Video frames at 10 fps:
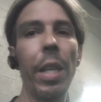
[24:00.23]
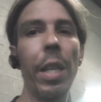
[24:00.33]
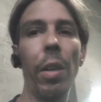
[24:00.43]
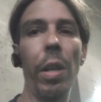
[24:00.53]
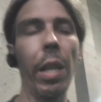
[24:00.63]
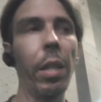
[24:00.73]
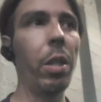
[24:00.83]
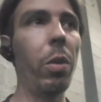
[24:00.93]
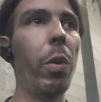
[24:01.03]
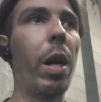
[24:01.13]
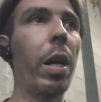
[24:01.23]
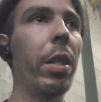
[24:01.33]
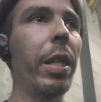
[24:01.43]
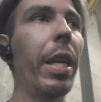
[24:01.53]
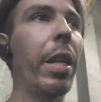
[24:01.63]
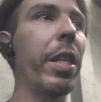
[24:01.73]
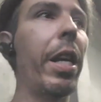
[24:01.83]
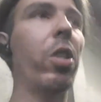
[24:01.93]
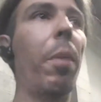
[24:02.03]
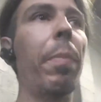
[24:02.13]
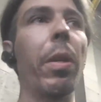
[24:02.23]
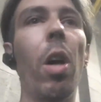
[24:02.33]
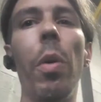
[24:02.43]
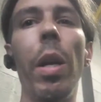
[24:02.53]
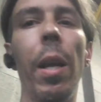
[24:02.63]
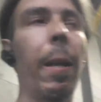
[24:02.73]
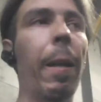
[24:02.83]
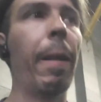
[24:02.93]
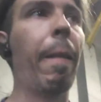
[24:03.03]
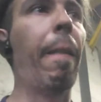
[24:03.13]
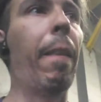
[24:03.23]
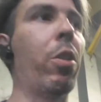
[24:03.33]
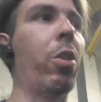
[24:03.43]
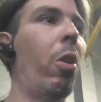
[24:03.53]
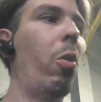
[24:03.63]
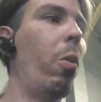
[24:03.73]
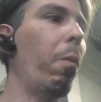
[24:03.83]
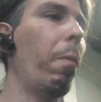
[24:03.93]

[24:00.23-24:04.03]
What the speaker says: gear in it to get its ass up and going. So,